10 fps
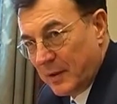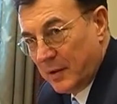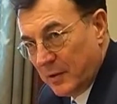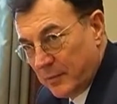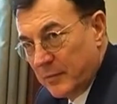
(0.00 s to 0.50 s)
you
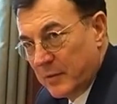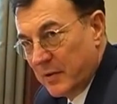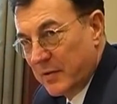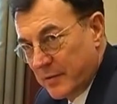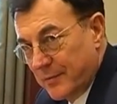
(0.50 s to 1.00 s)
know,
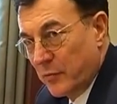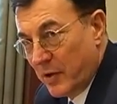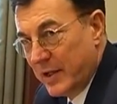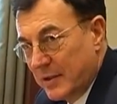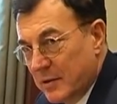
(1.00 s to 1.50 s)
just
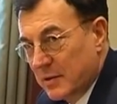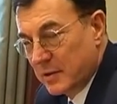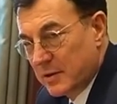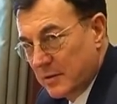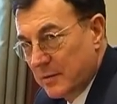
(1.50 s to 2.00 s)
right,
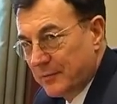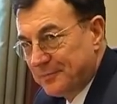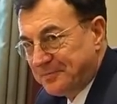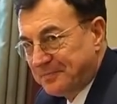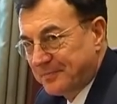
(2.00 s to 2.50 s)
just
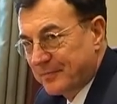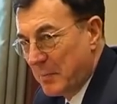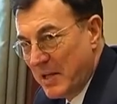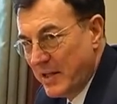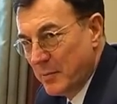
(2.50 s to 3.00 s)

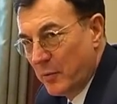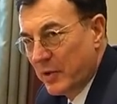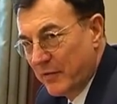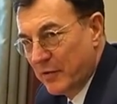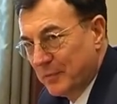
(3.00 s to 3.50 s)
medium or
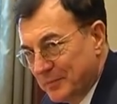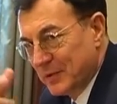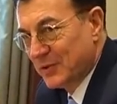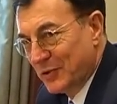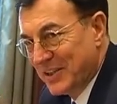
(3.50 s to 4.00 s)
whatever
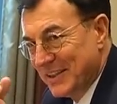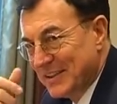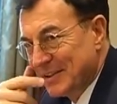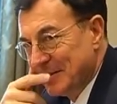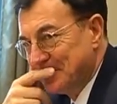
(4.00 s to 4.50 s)
is your taste.